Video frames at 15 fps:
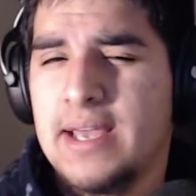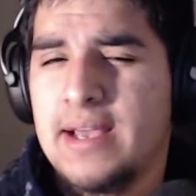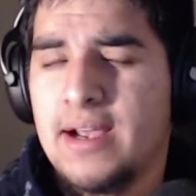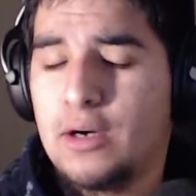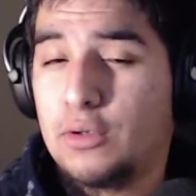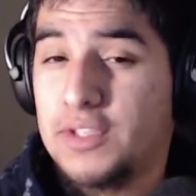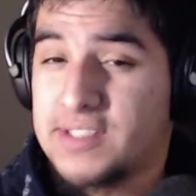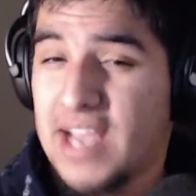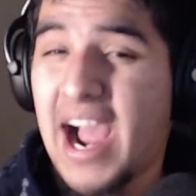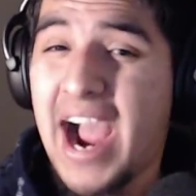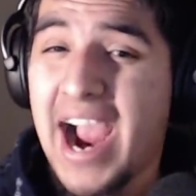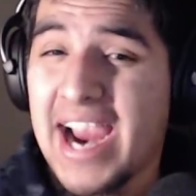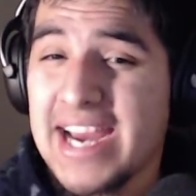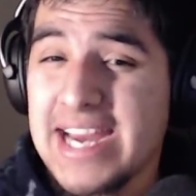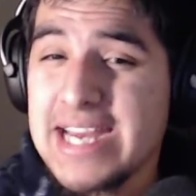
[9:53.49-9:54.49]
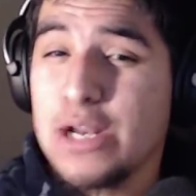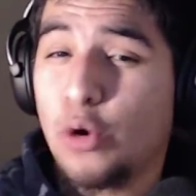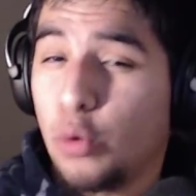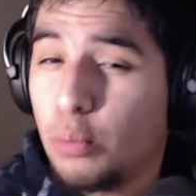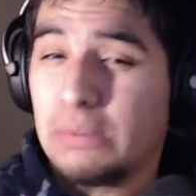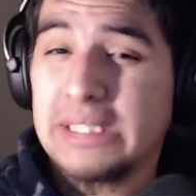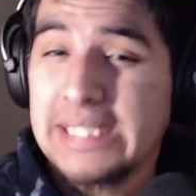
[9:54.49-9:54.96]
or at least I
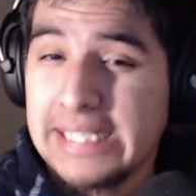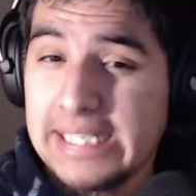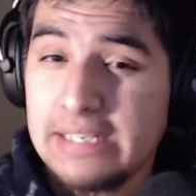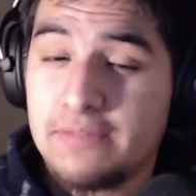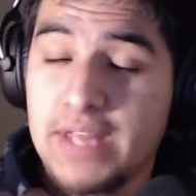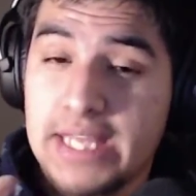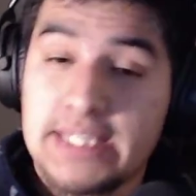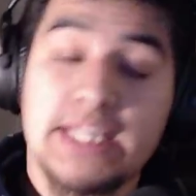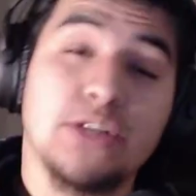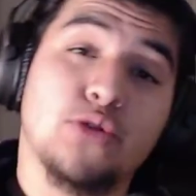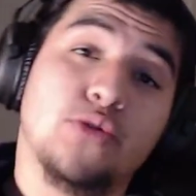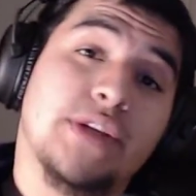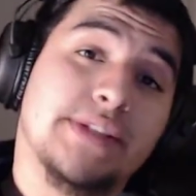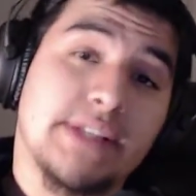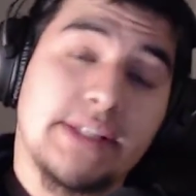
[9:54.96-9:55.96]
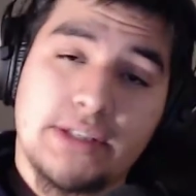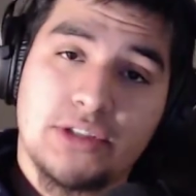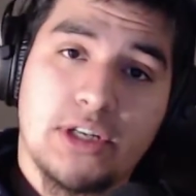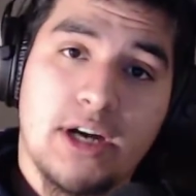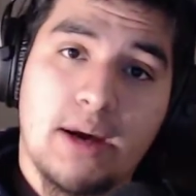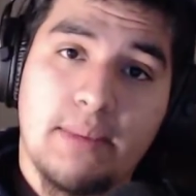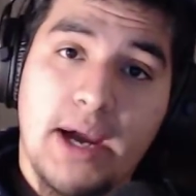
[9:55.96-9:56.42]
don't believe that they do this as a job.